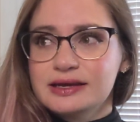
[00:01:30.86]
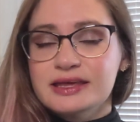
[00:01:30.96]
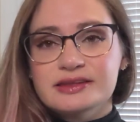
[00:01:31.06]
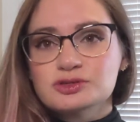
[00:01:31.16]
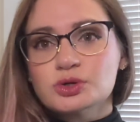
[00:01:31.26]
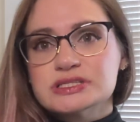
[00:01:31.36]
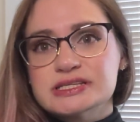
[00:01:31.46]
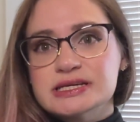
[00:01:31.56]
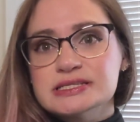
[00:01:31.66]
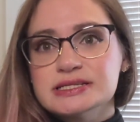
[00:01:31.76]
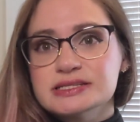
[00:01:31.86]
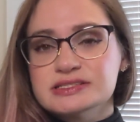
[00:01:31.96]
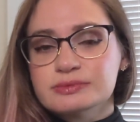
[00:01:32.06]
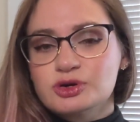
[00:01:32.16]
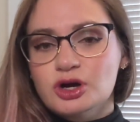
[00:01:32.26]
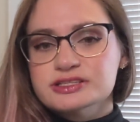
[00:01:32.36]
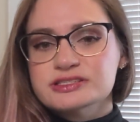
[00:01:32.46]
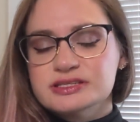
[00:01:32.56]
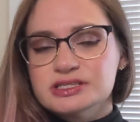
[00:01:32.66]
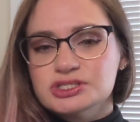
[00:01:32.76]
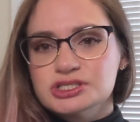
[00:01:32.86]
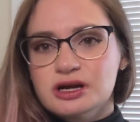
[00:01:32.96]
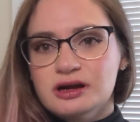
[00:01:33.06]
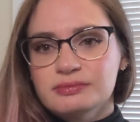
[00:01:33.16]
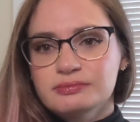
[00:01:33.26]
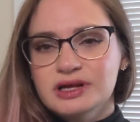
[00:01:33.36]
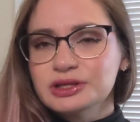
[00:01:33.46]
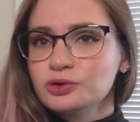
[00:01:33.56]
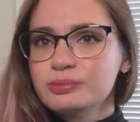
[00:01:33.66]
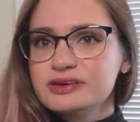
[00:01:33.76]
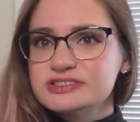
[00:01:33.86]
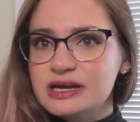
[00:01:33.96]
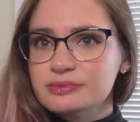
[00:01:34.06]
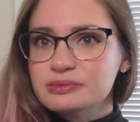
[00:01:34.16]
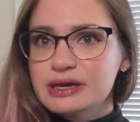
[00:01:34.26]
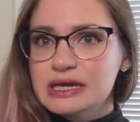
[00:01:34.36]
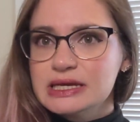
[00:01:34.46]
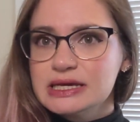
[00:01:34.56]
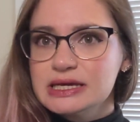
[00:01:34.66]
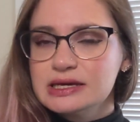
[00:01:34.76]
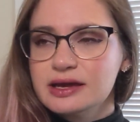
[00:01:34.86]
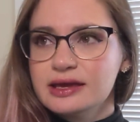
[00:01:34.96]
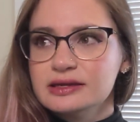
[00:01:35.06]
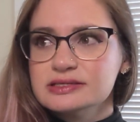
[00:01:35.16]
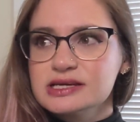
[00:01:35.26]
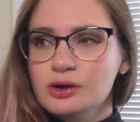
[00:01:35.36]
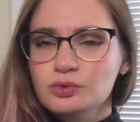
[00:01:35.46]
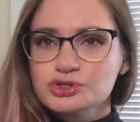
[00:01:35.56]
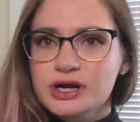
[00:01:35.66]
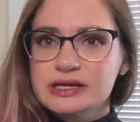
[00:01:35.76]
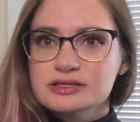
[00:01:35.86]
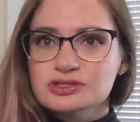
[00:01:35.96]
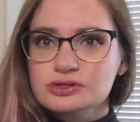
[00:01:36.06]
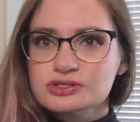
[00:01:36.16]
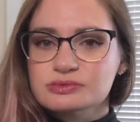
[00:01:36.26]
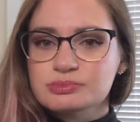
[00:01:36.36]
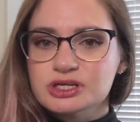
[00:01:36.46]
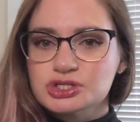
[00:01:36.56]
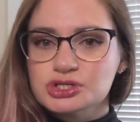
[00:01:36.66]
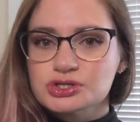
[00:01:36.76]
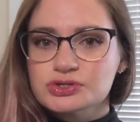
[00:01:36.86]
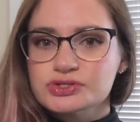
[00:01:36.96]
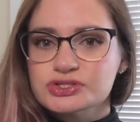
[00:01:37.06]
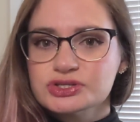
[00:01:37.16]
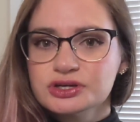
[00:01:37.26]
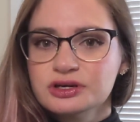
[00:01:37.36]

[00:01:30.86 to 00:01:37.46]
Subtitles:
and then towards the end, I did some cross stitch, a little bit of diamond painting, and I will try and insert some pictures